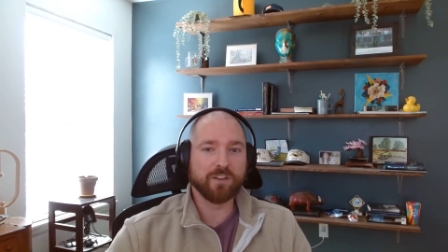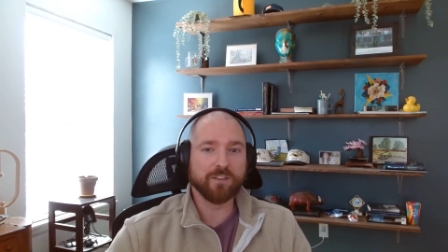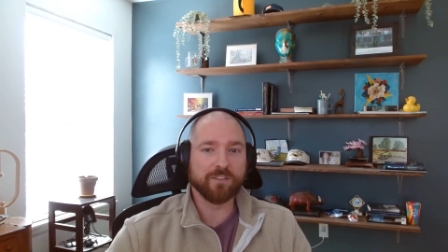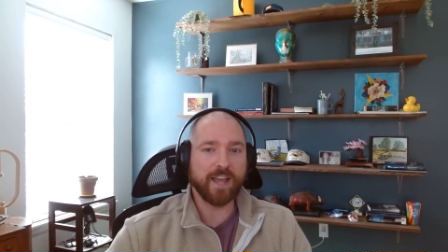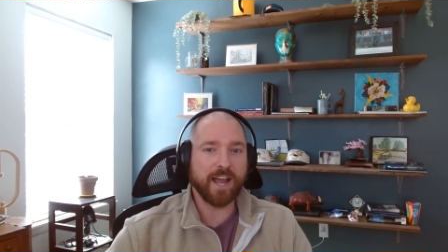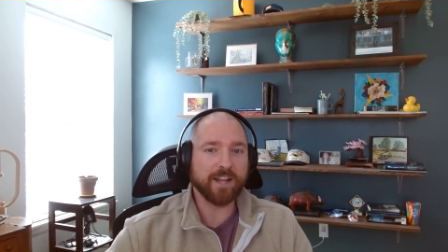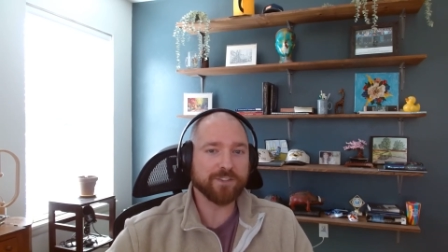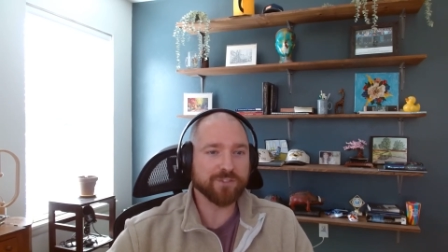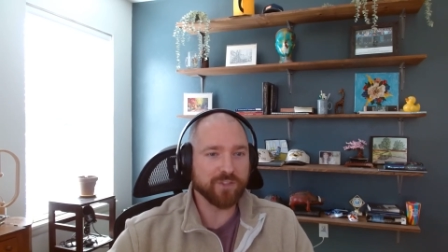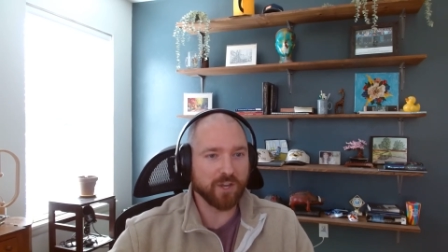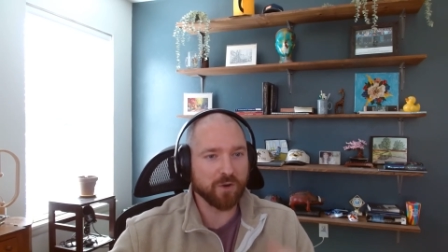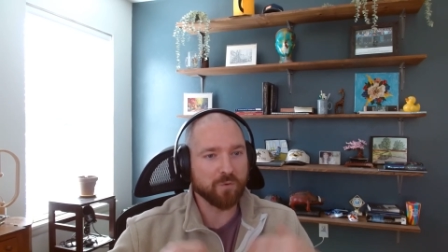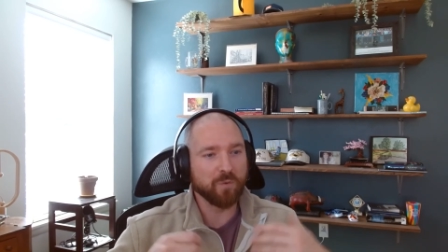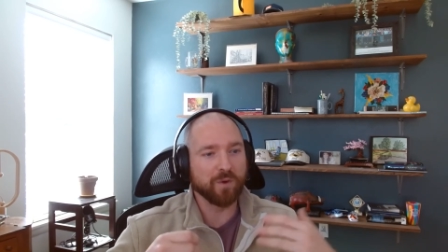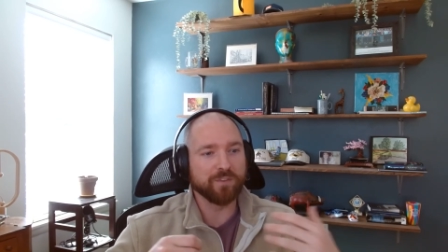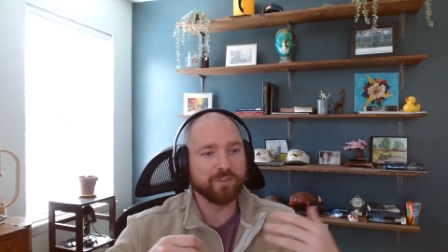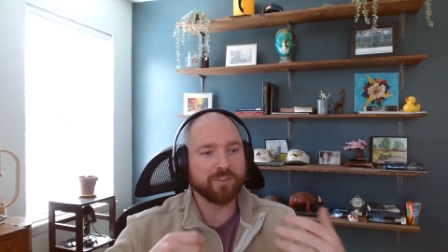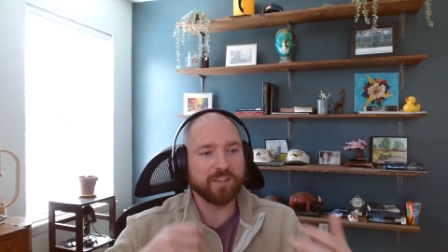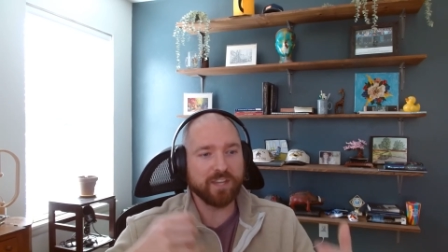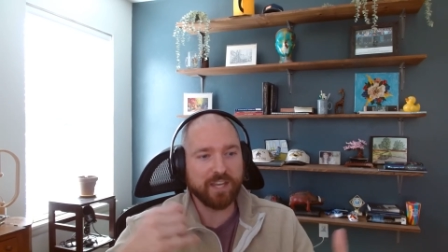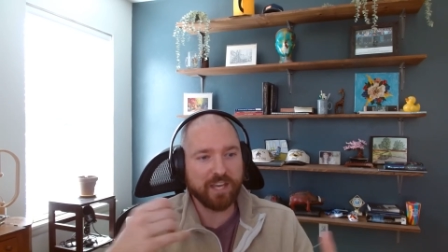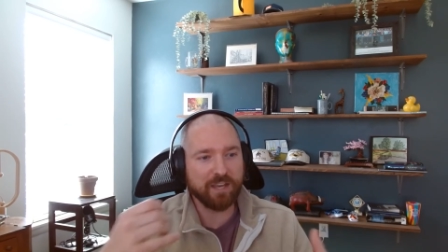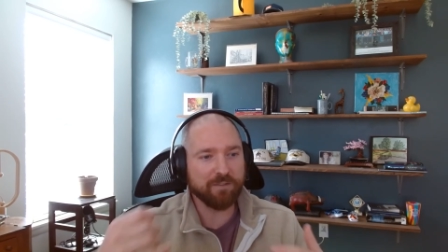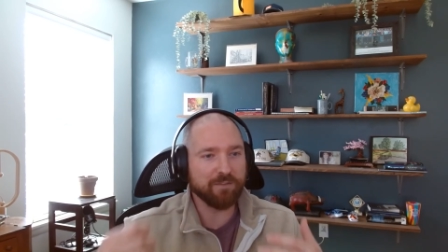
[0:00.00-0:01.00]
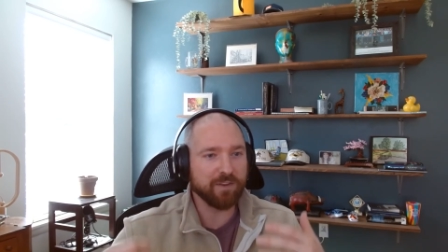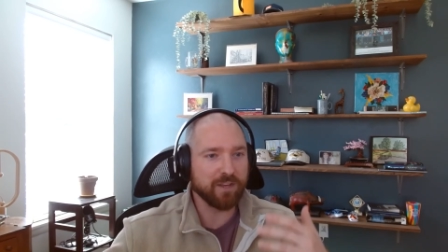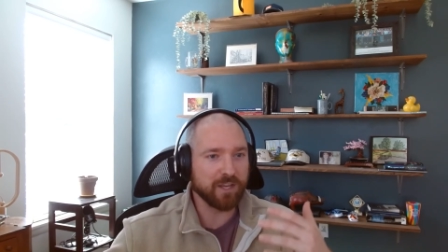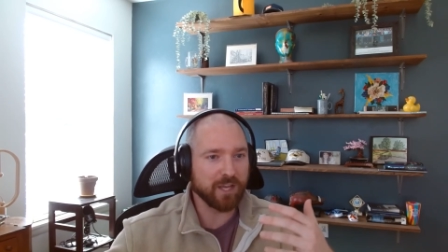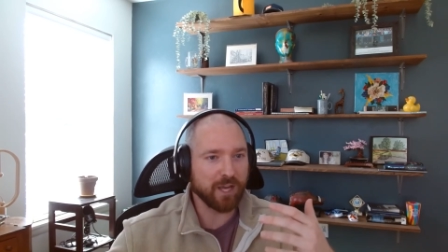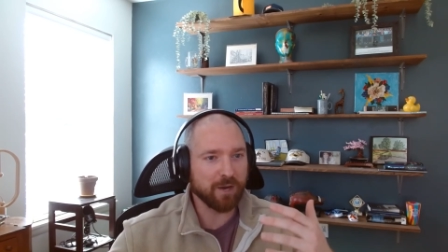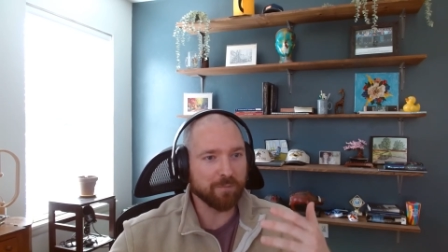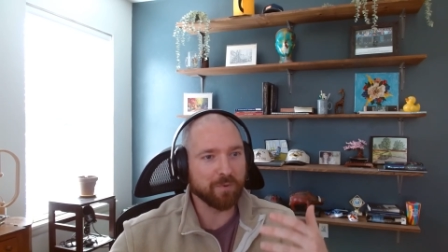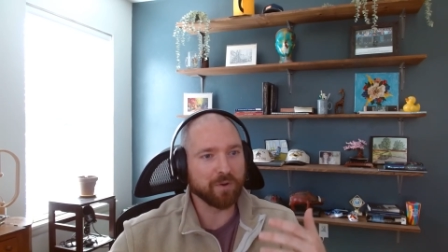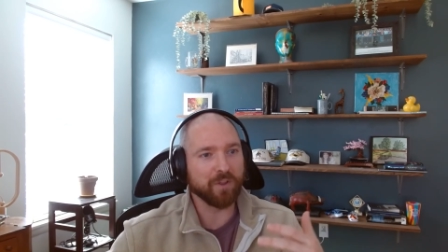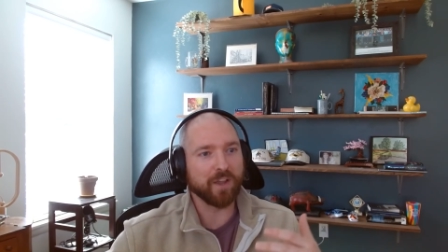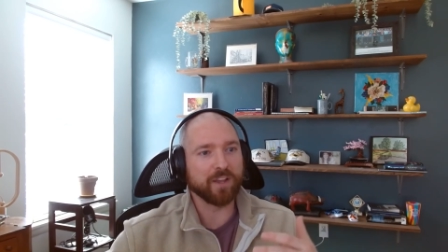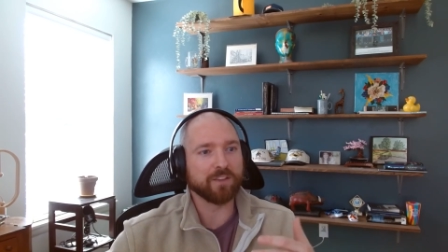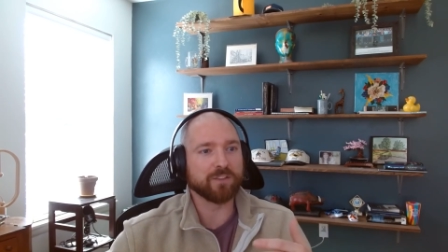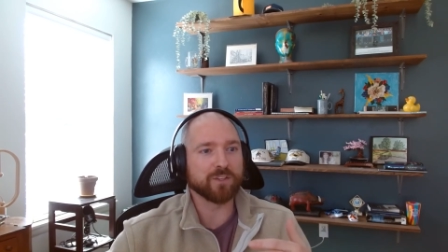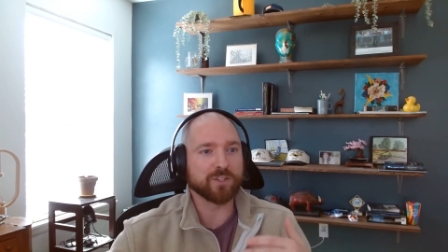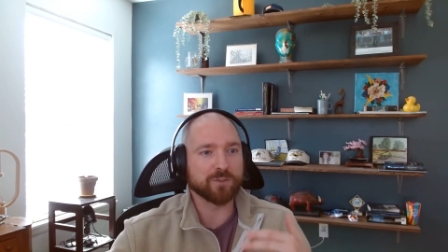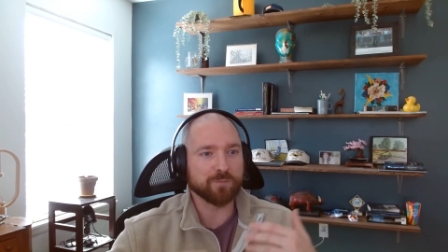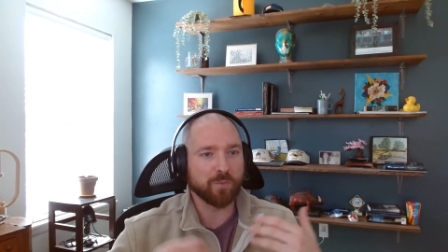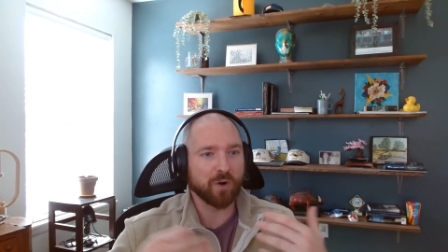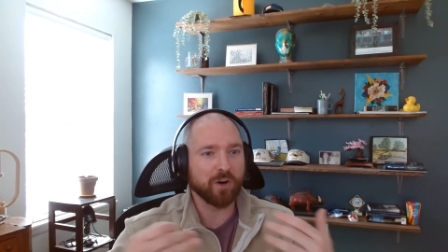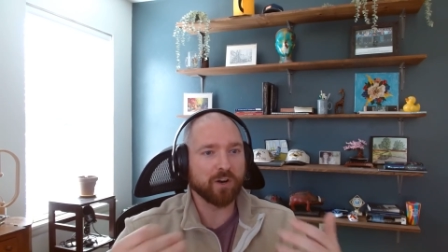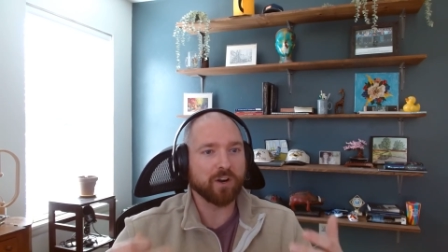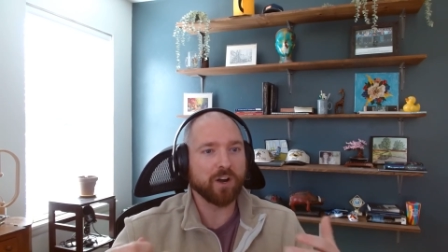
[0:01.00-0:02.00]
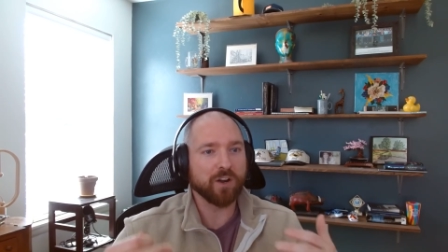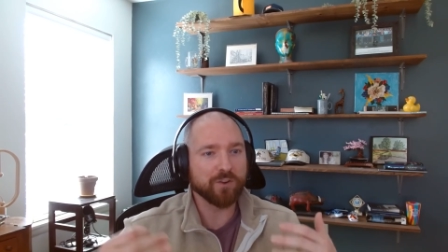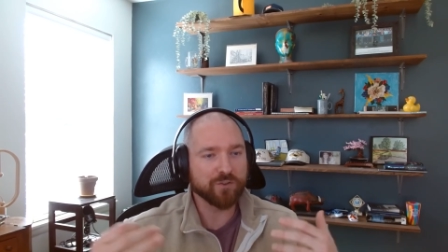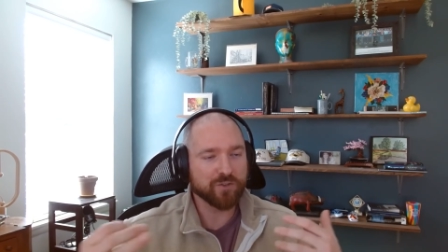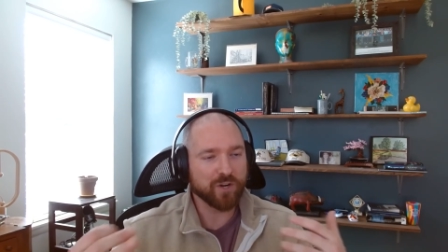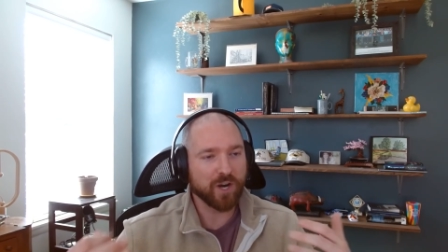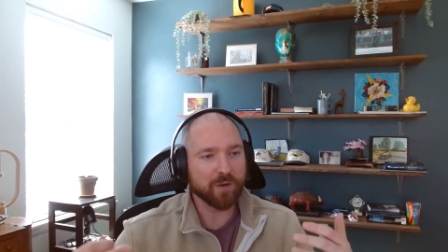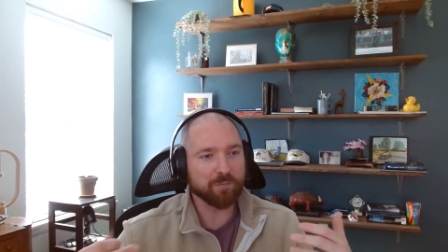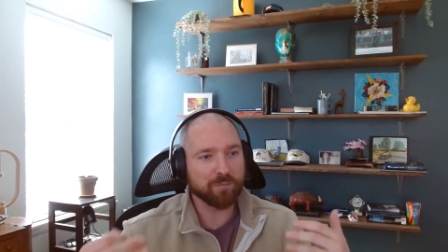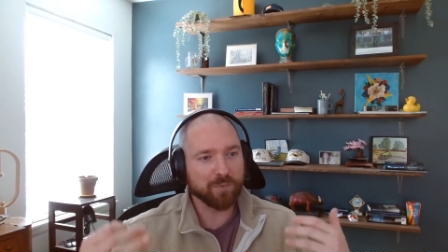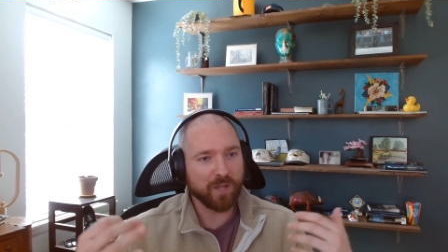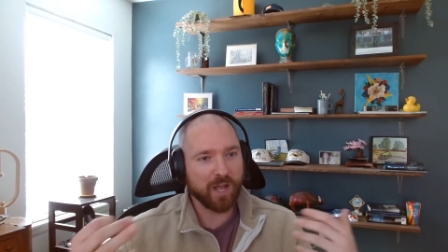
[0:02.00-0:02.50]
that's like what the EVM or like the smart contract